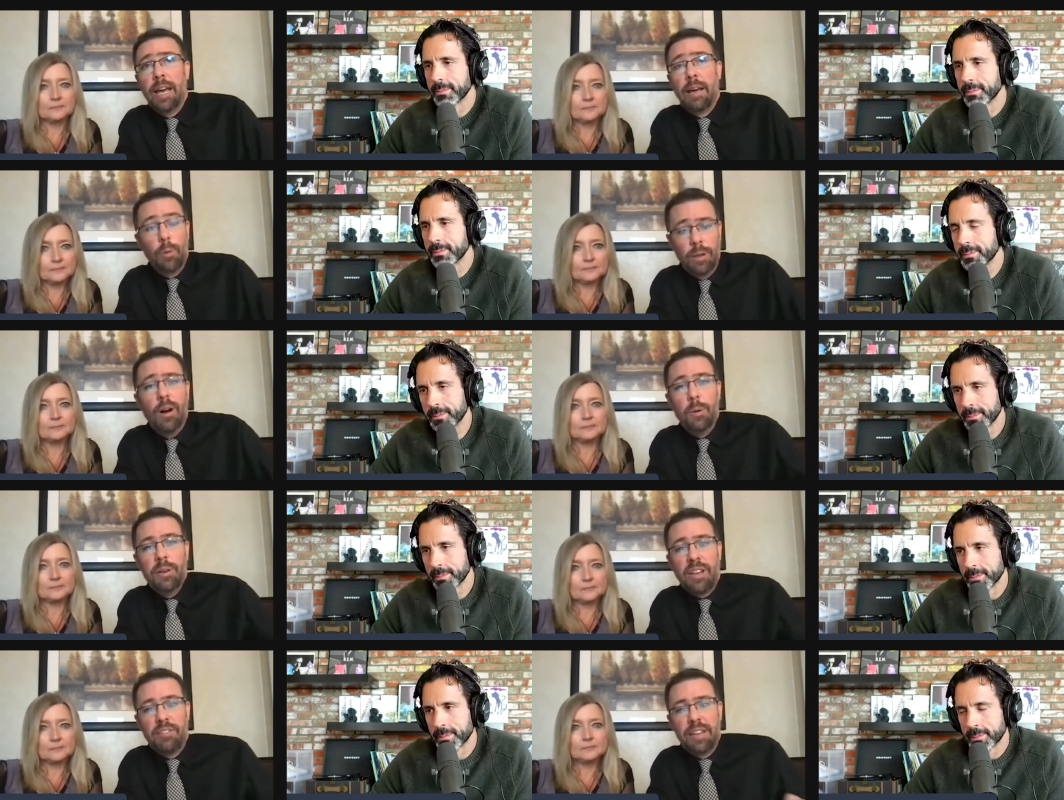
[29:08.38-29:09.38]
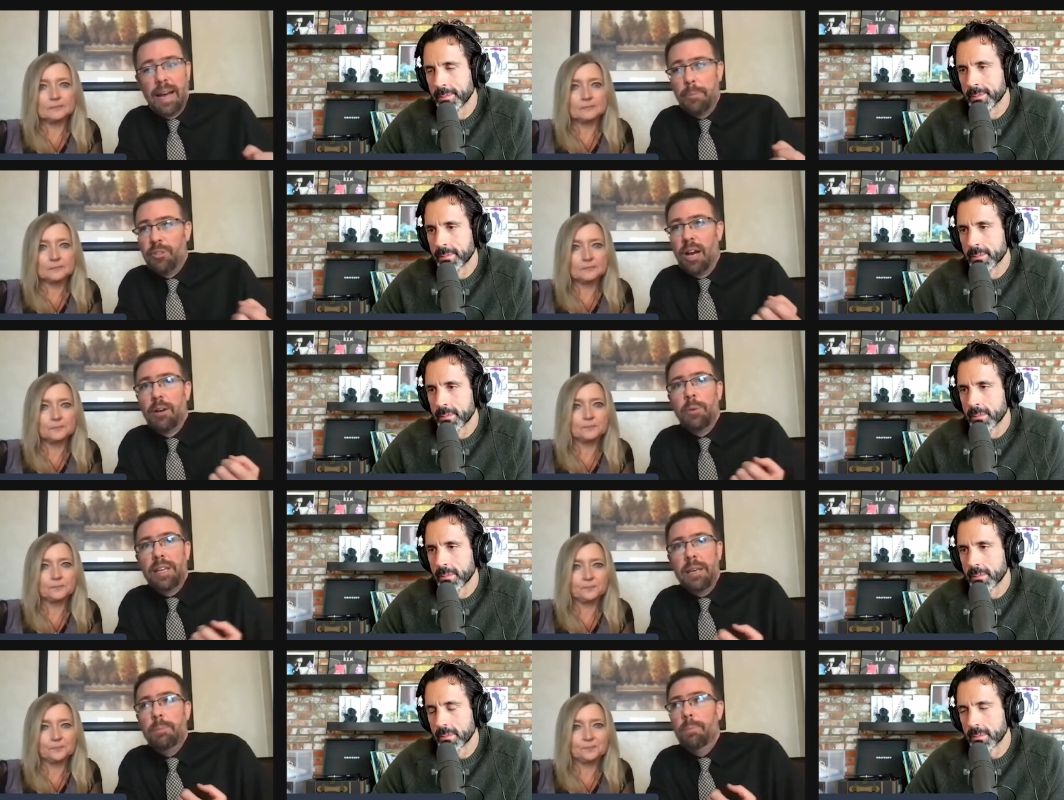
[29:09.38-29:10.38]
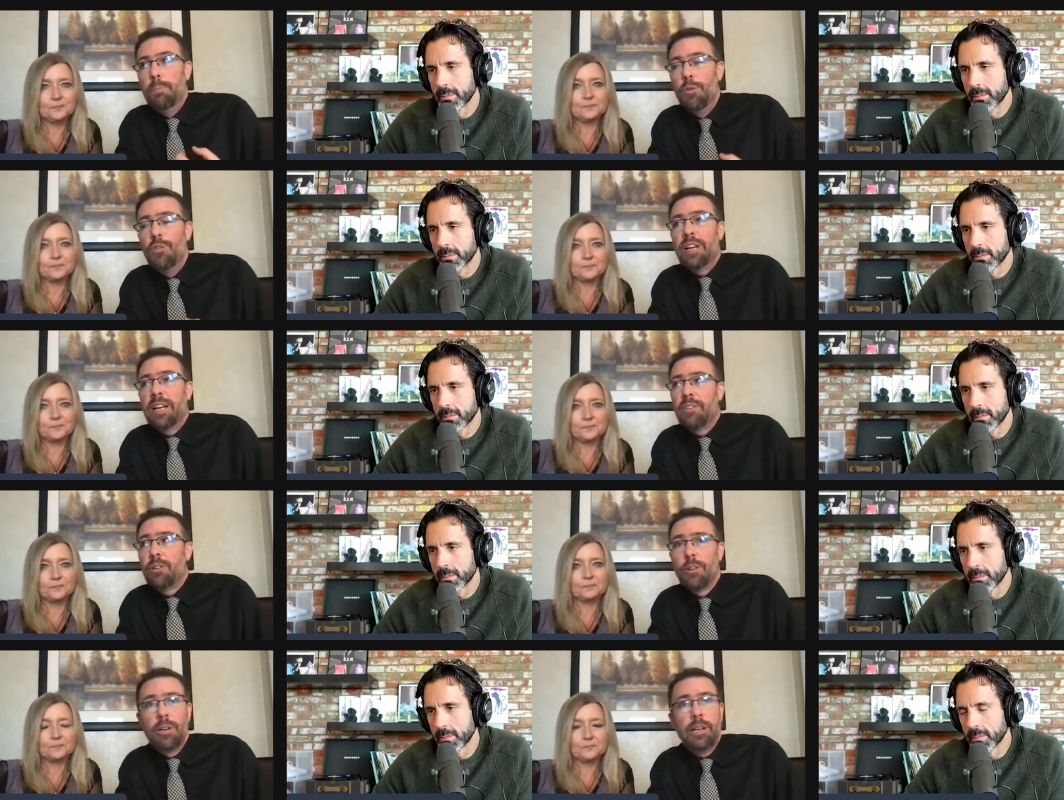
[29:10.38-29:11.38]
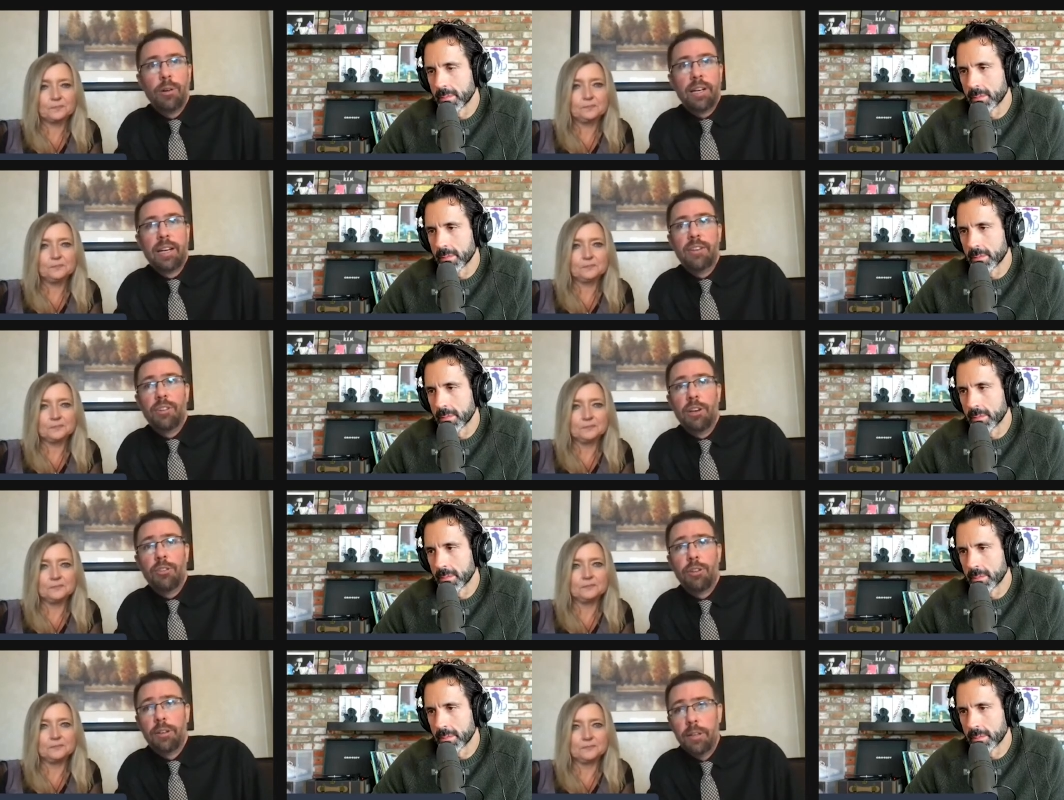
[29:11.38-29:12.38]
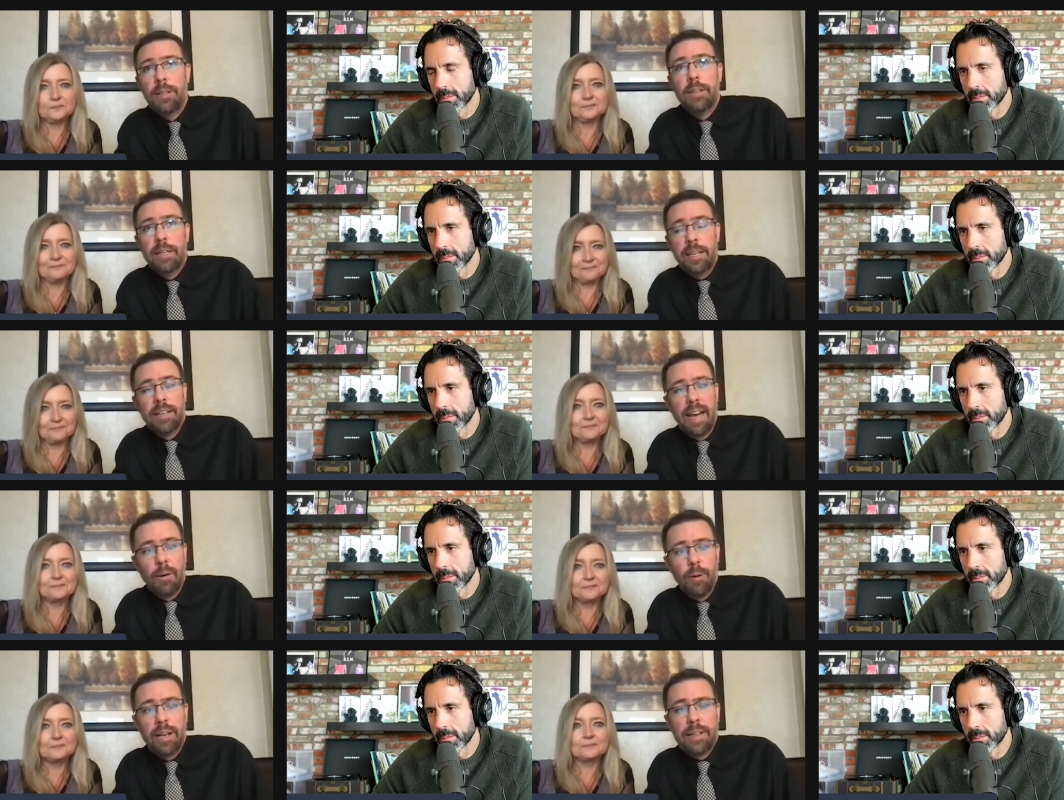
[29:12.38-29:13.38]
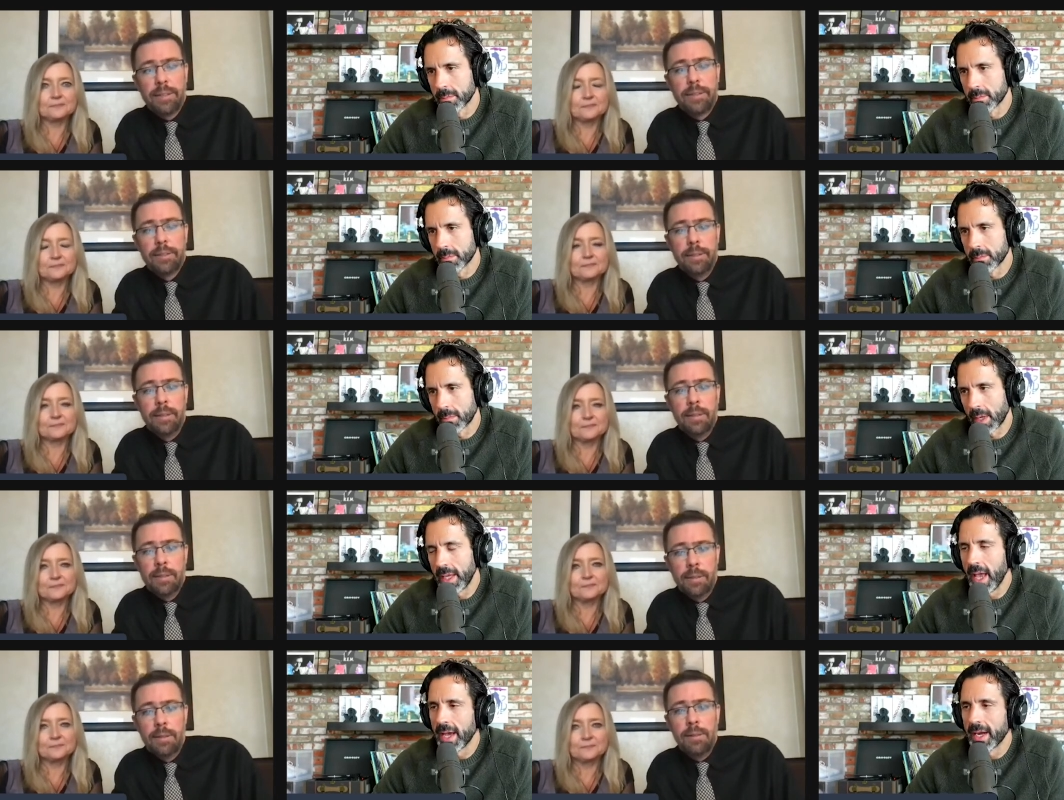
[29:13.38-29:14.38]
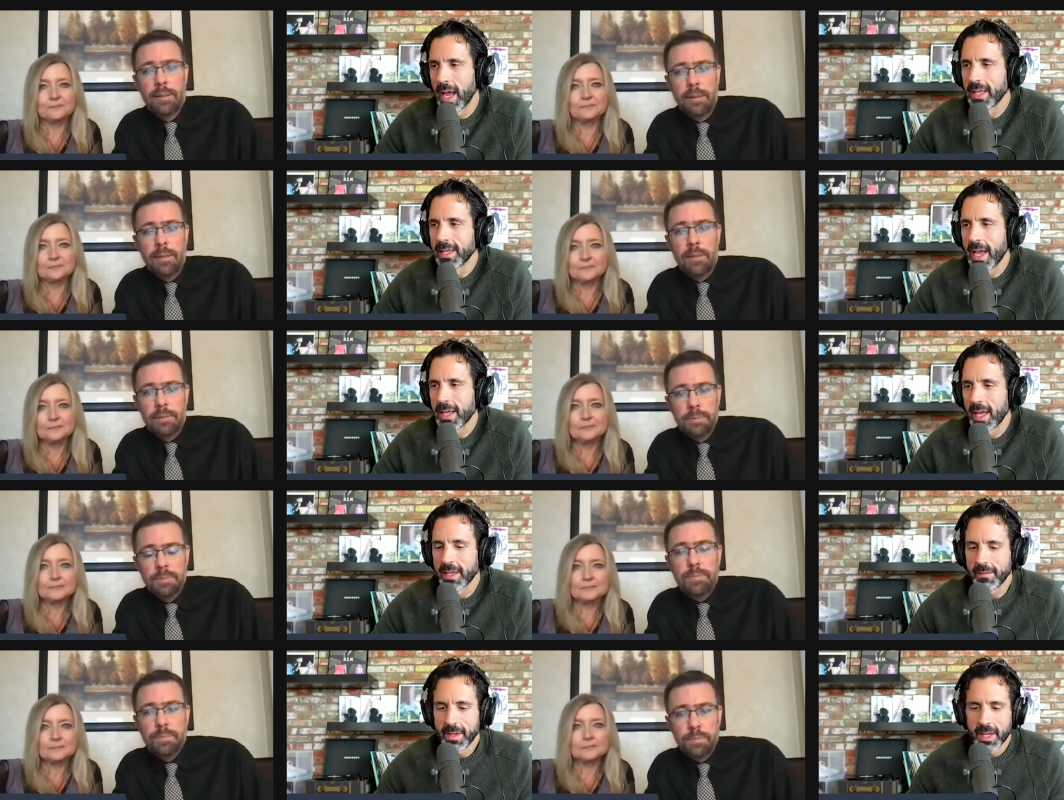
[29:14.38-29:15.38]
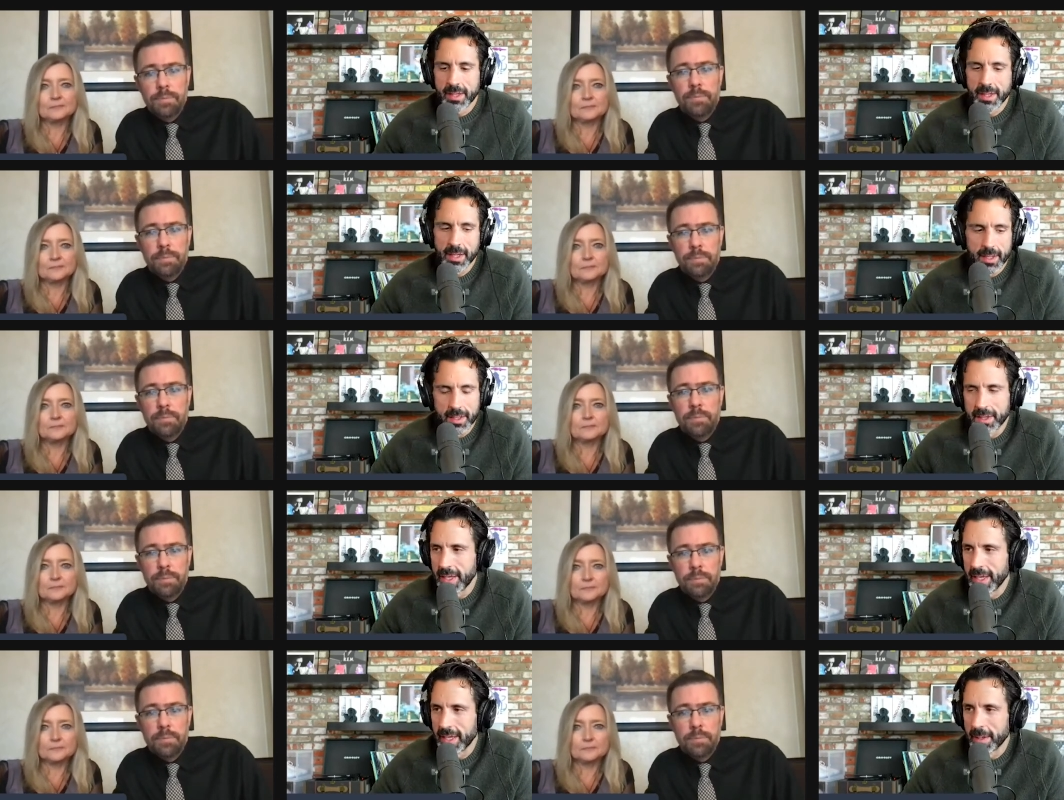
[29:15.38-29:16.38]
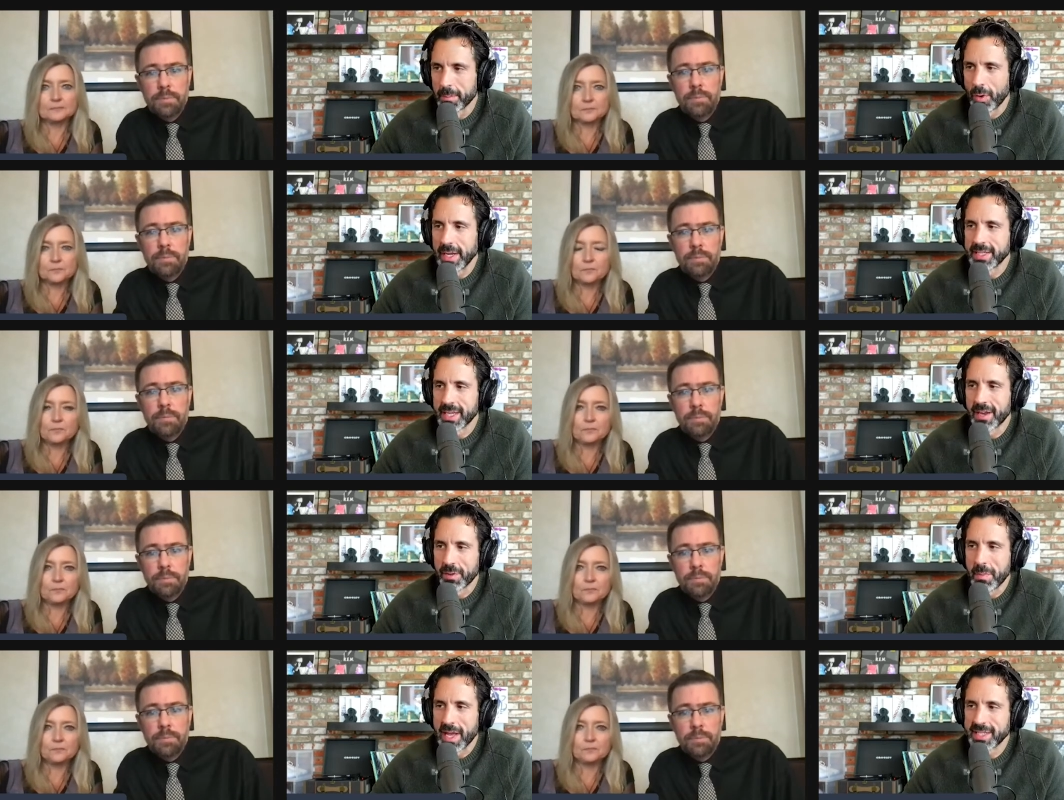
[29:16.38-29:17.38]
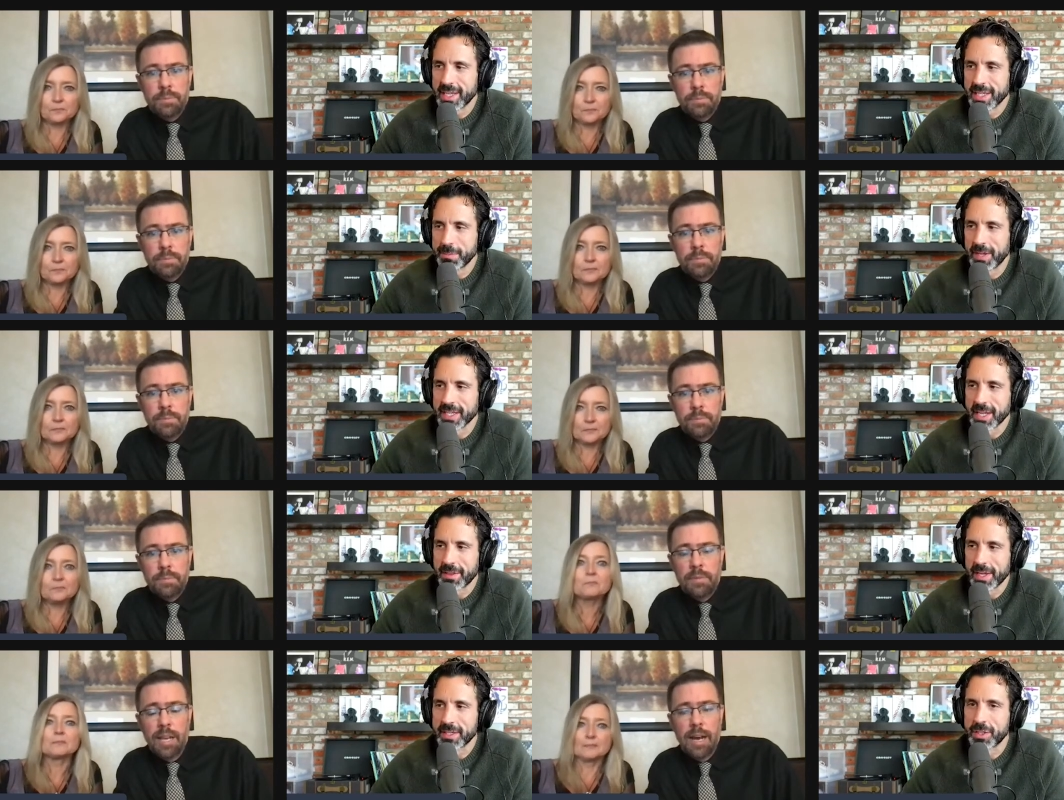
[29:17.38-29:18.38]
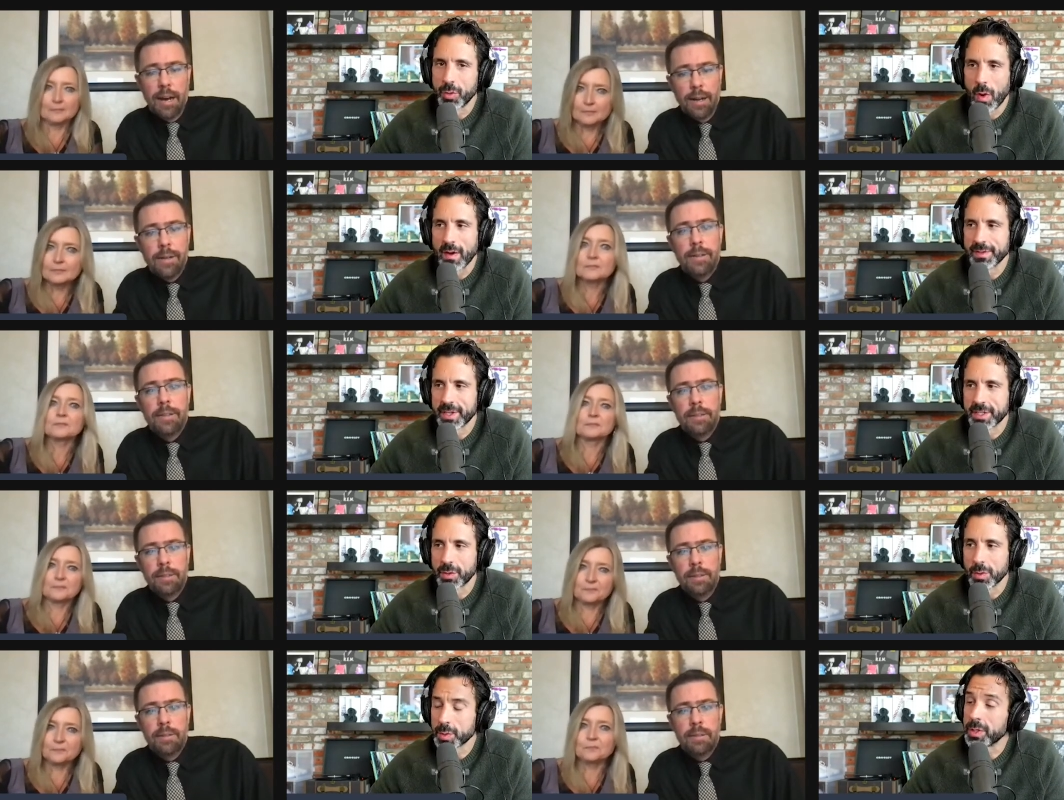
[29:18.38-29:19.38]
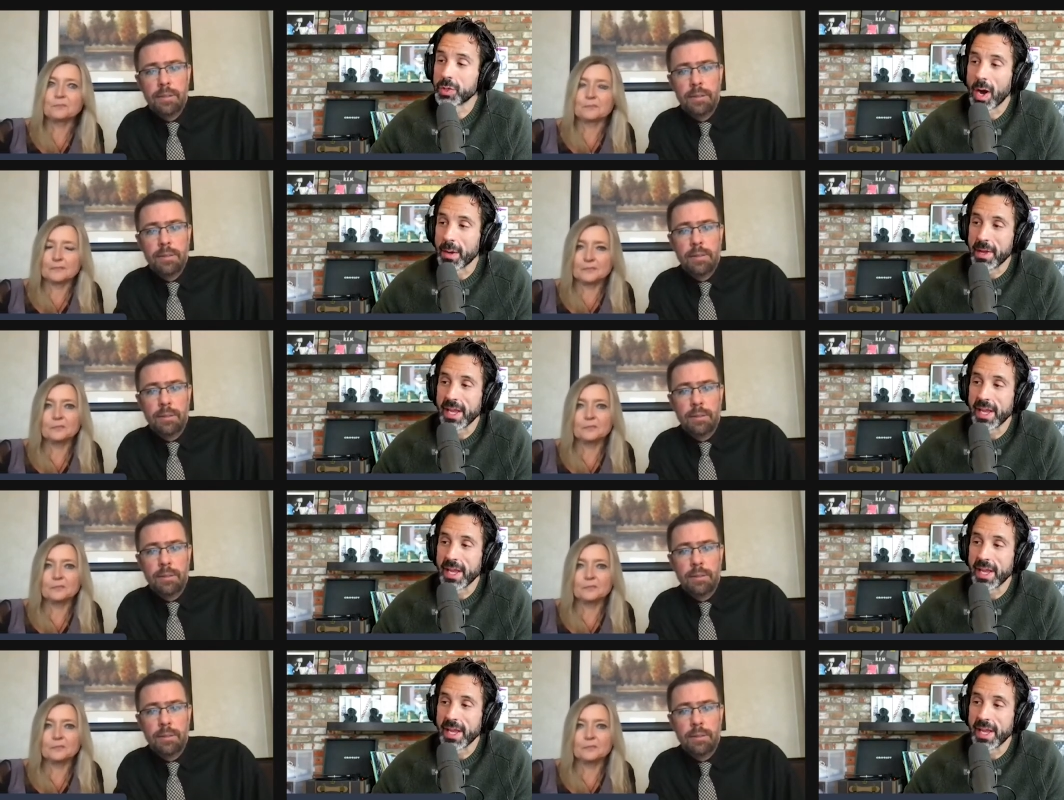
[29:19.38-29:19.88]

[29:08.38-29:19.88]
Speaker 1: and will always have gaps. So how do we keep moving as a learning organization in that way?
Speaker 2: Yeah, and I, like I, I love that the the embracing of the messiness because I think too often in schools we try to make